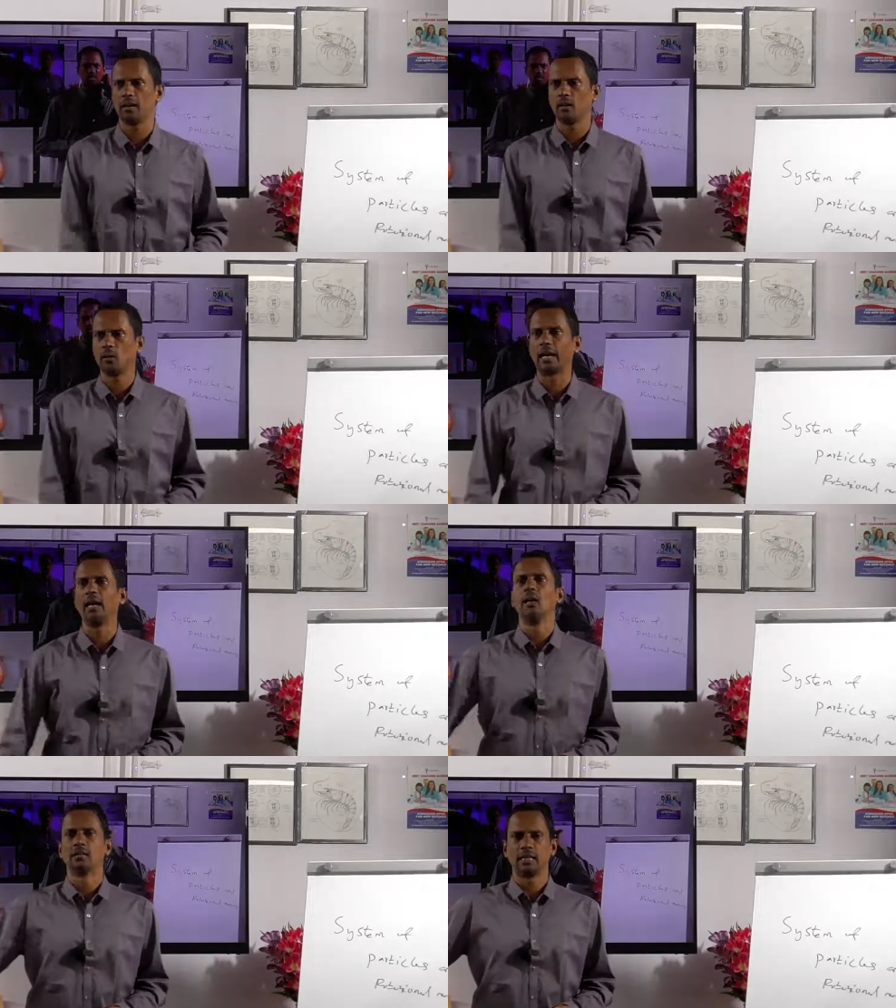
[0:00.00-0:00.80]
Okay,
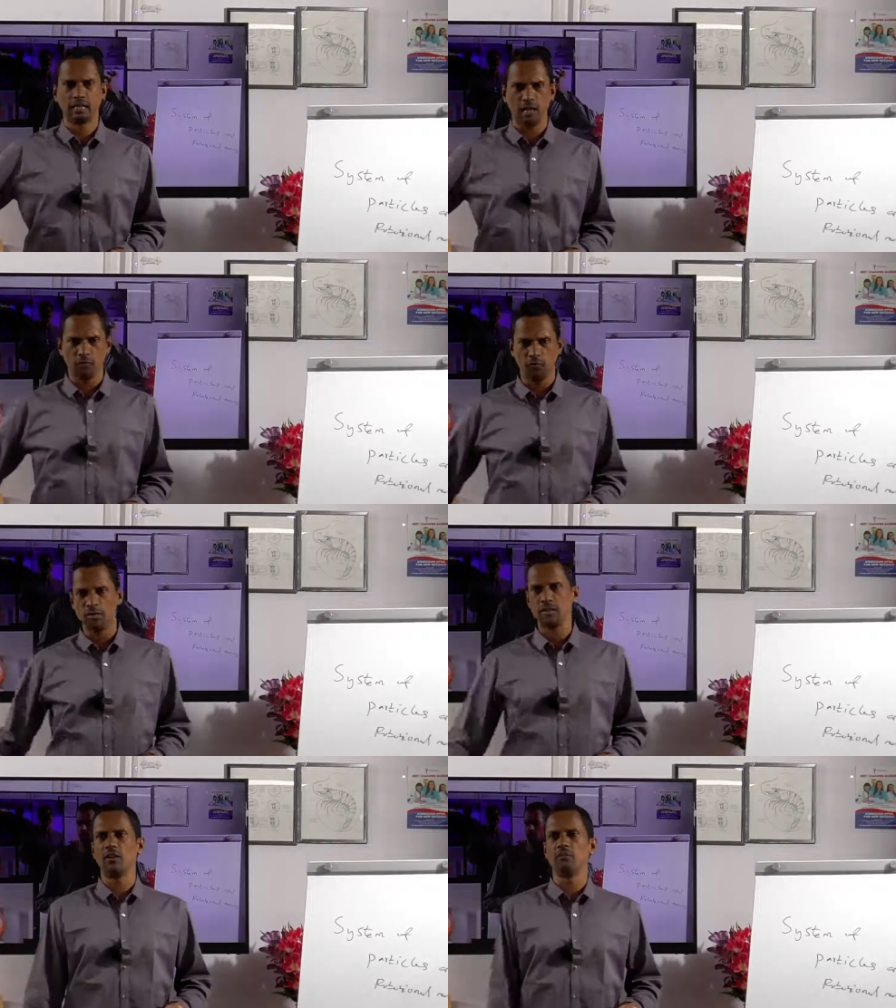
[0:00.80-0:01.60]
so that
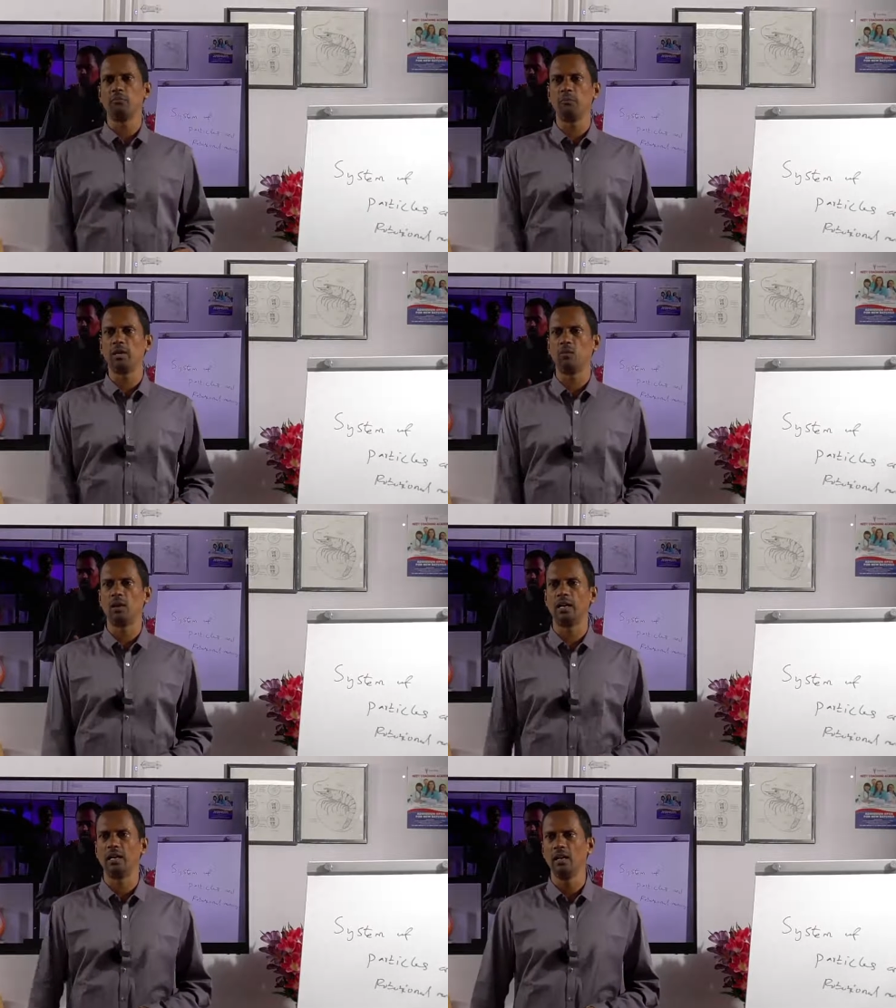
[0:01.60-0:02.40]
instead of me
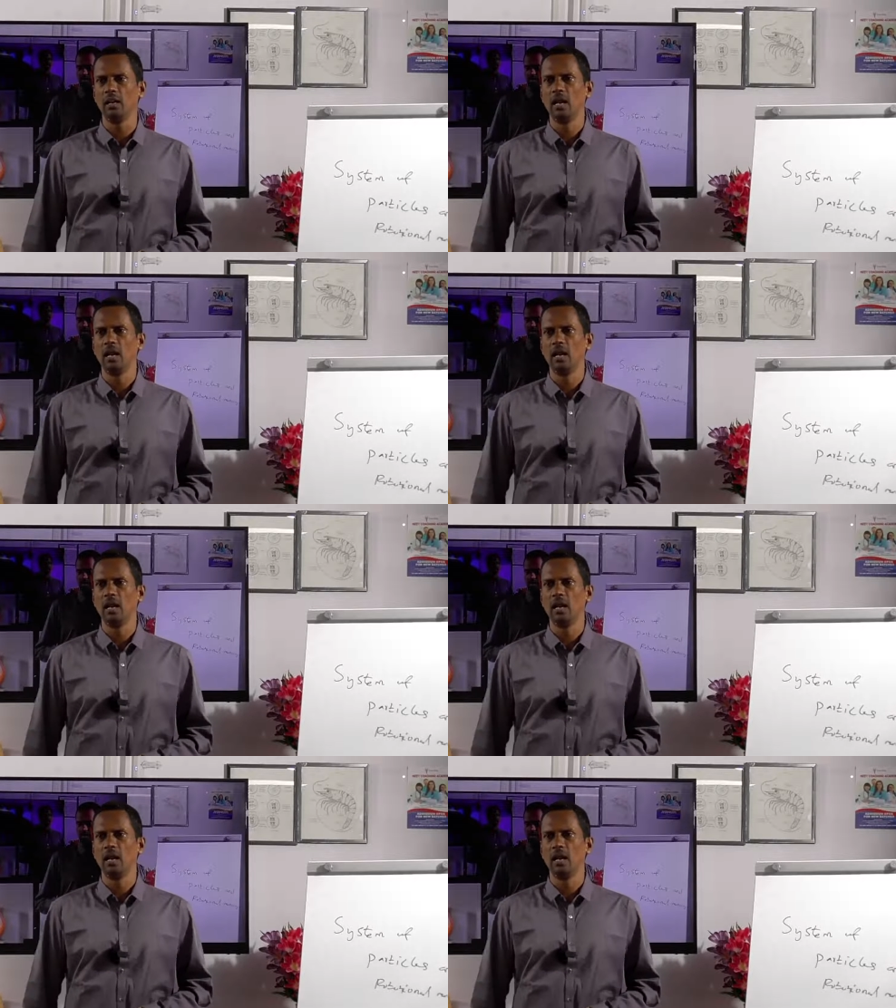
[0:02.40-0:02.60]
only,